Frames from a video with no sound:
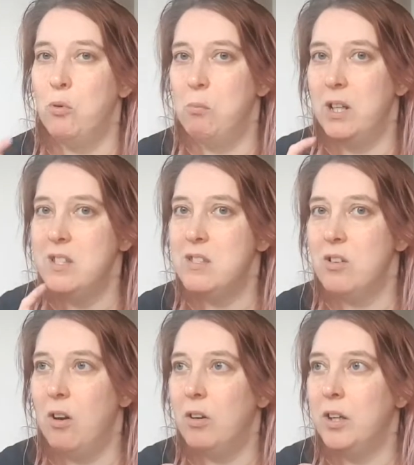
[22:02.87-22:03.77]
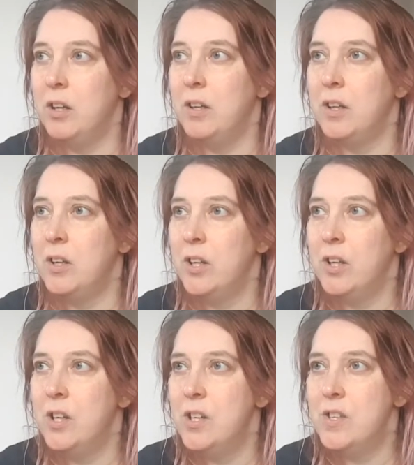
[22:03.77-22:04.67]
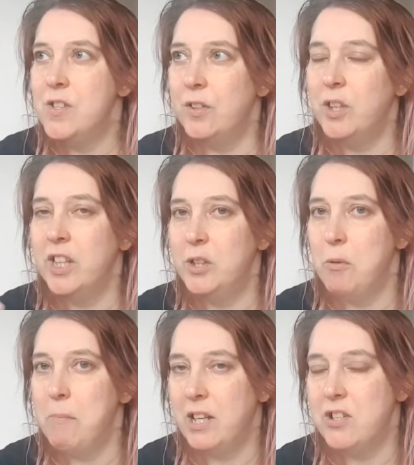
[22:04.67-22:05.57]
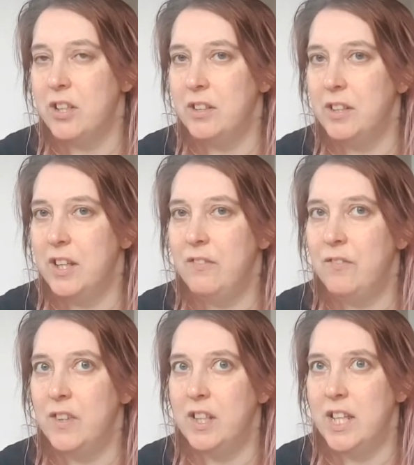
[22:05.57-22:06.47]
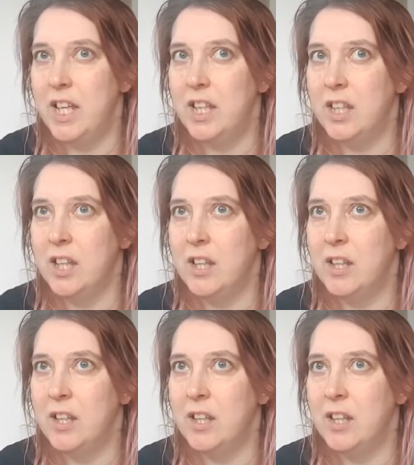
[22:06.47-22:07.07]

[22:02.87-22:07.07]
all my stock. So can you imagine if the leak